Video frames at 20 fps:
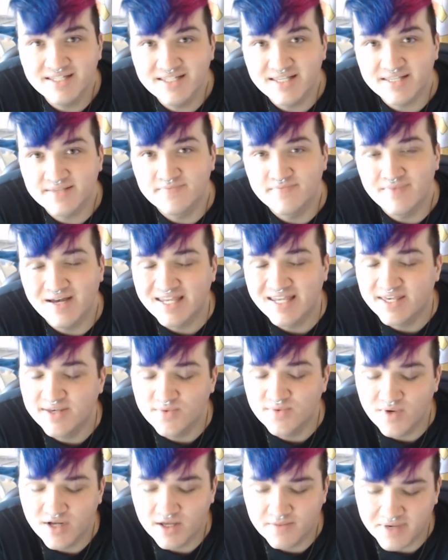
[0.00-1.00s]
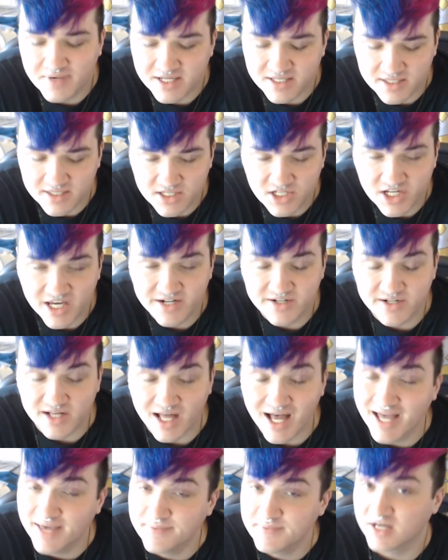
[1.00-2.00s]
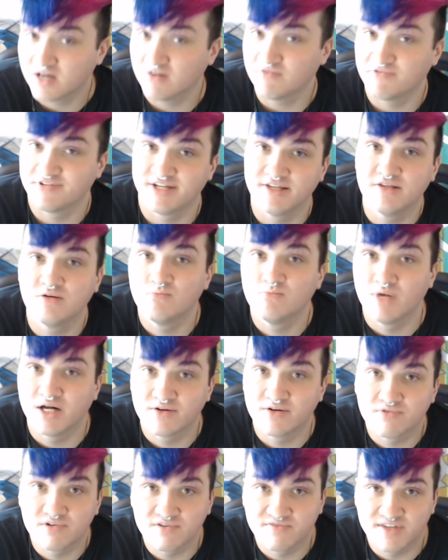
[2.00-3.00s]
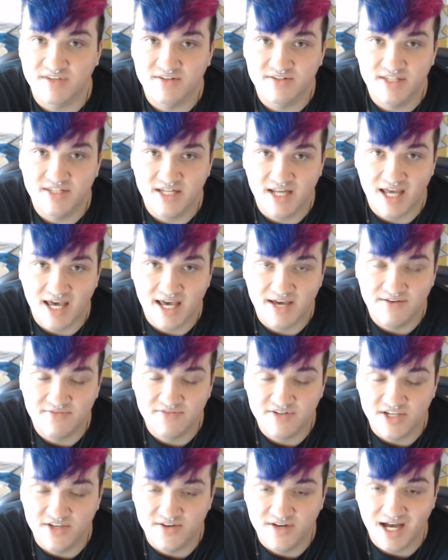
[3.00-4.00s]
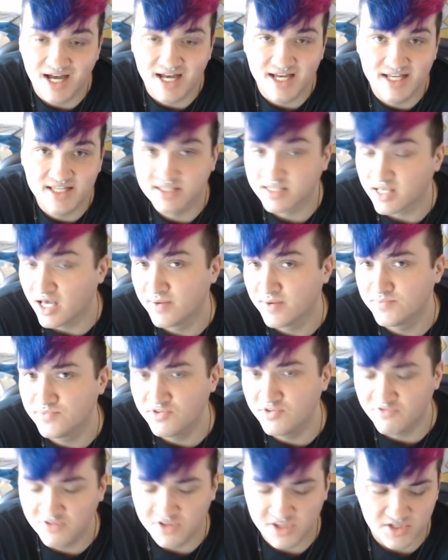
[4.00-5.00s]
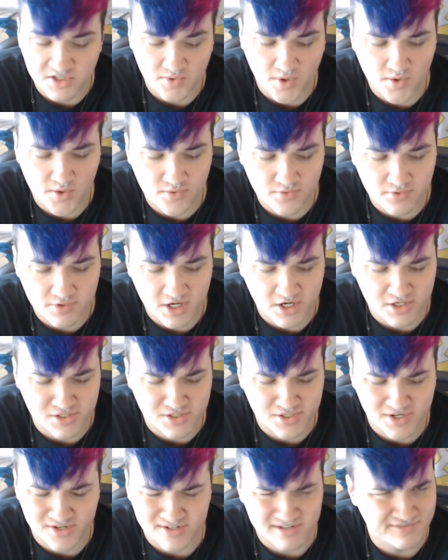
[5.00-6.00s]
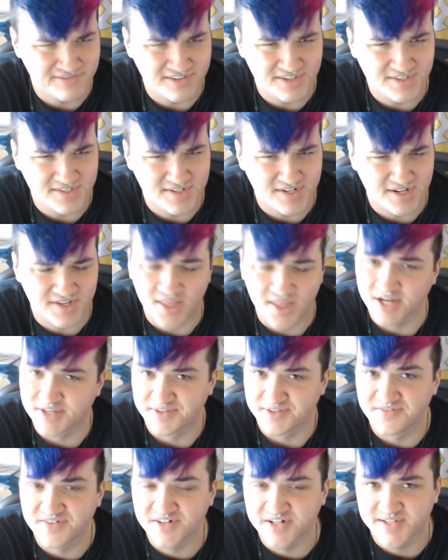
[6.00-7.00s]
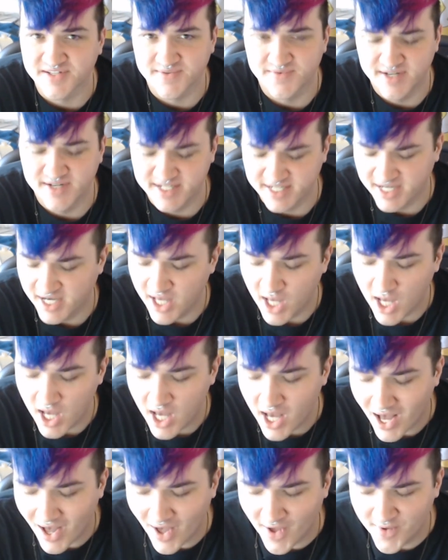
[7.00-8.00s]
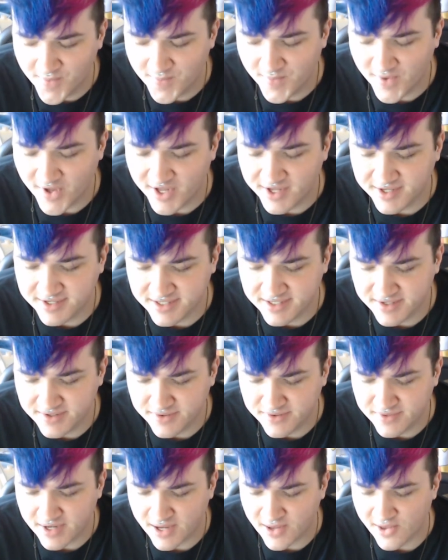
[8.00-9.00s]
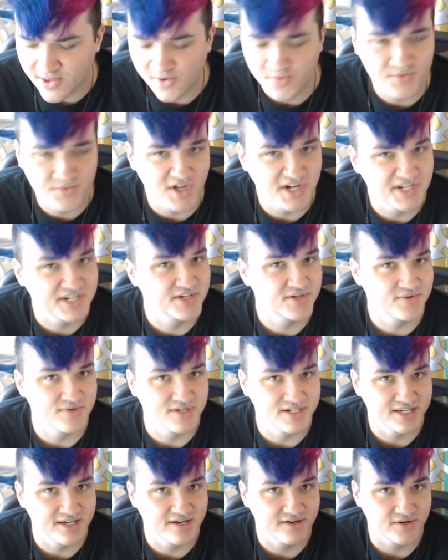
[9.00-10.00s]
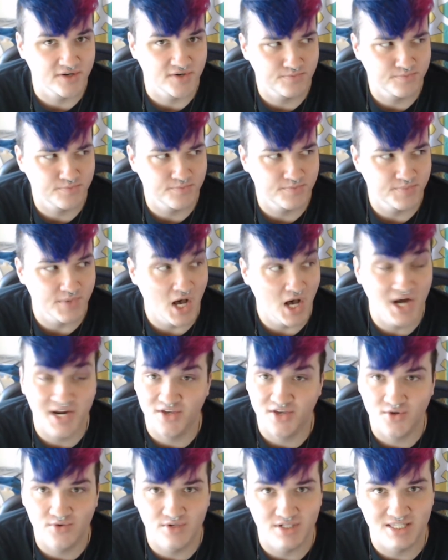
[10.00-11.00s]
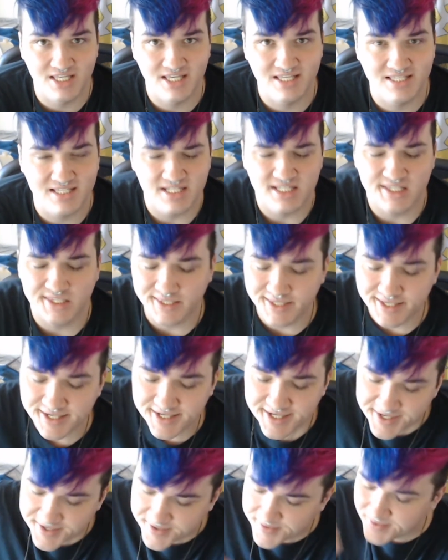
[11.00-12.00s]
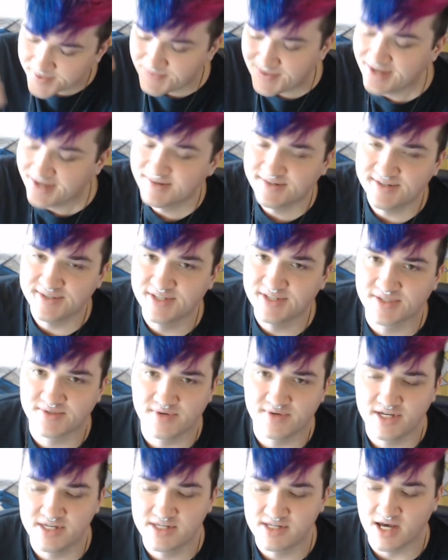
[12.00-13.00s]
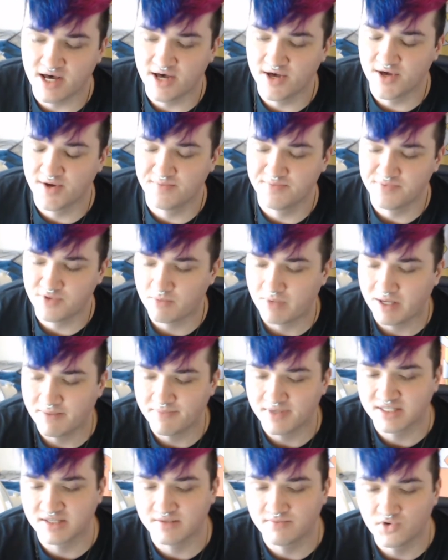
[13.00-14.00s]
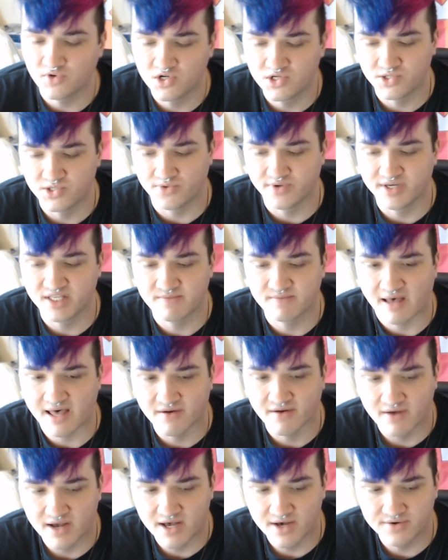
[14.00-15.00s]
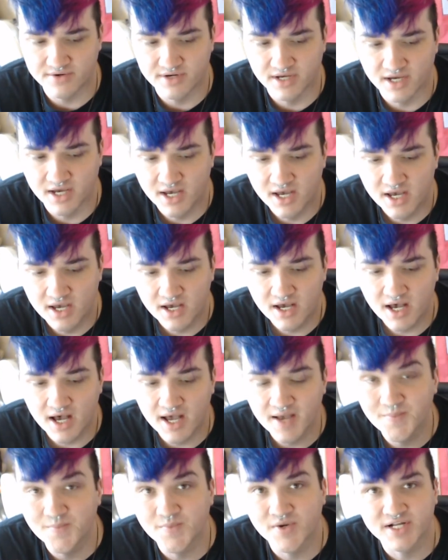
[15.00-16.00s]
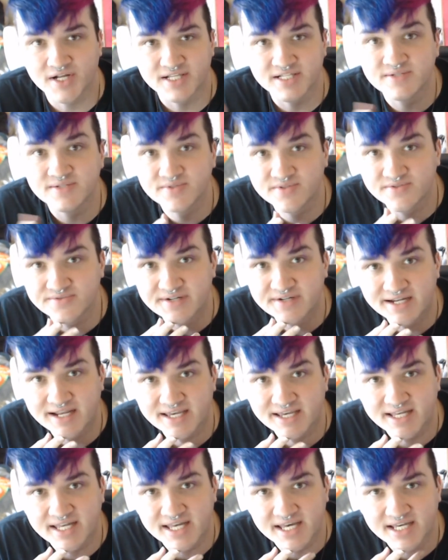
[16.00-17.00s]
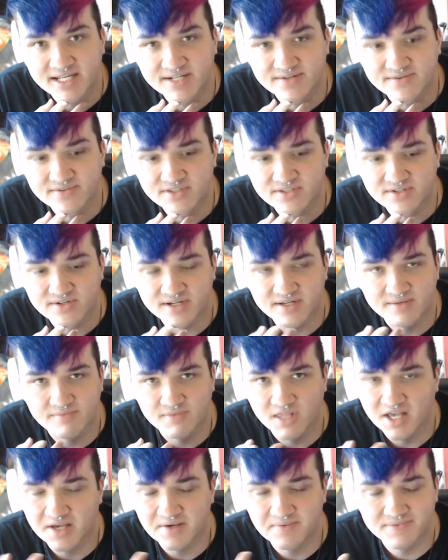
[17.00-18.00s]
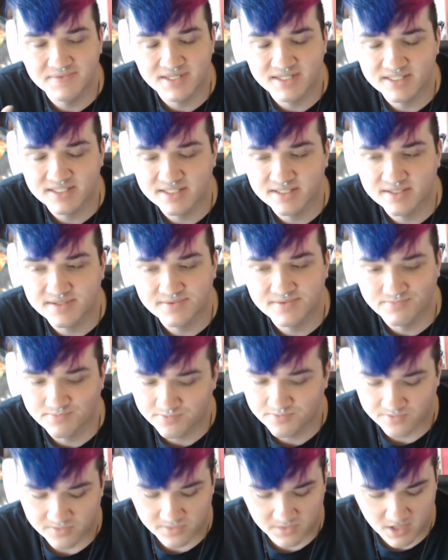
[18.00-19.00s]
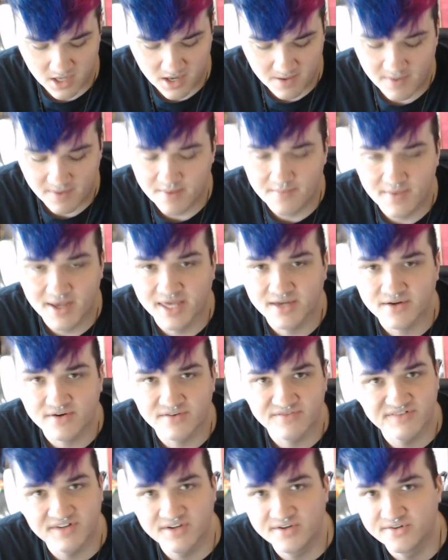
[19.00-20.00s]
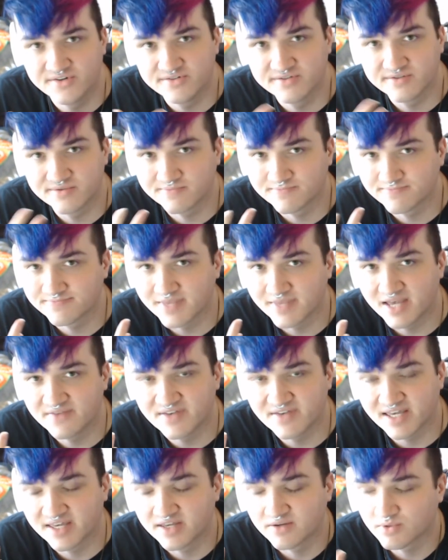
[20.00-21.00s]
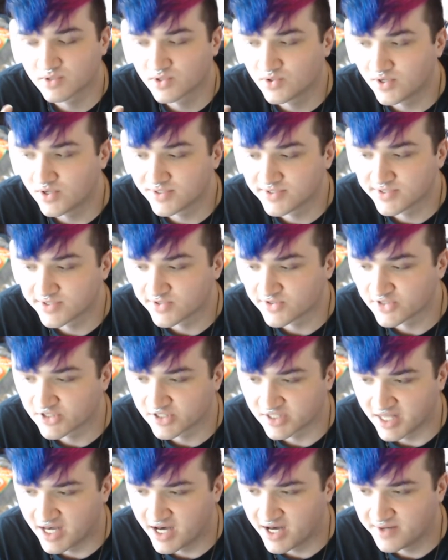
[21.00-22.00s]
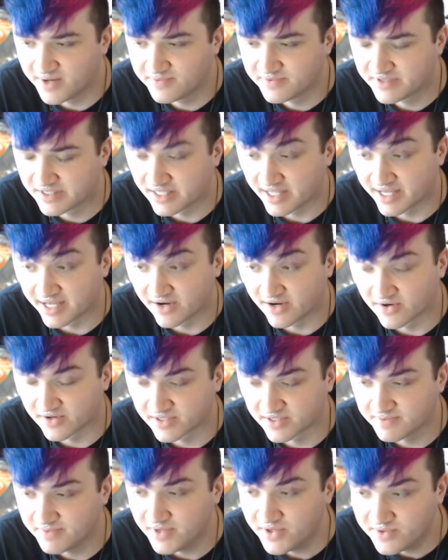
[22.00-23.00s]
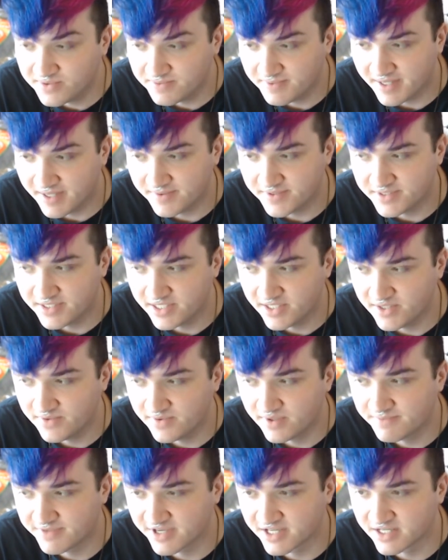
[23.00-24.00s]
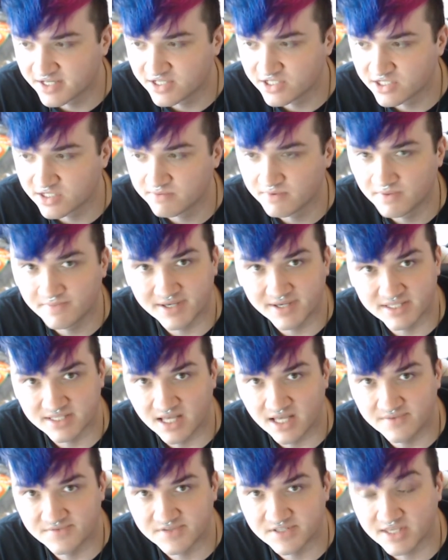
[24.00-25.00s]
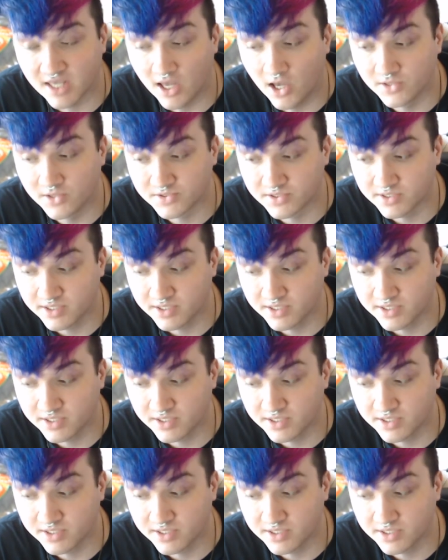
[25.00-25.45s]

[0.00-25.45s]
Mighty and welcome back to the channel. I'm here with another Monq review today for you guys. For this one, there's no diffuser unlike the first one. Also, I hope audio quality is a little bit better on this one. There might be some more noise background. I'm working with what I can with Streamlabs and my microphone. If I could record through slobs like we're supposed to be able to, wouldn't be an issue, but my slobs is constantly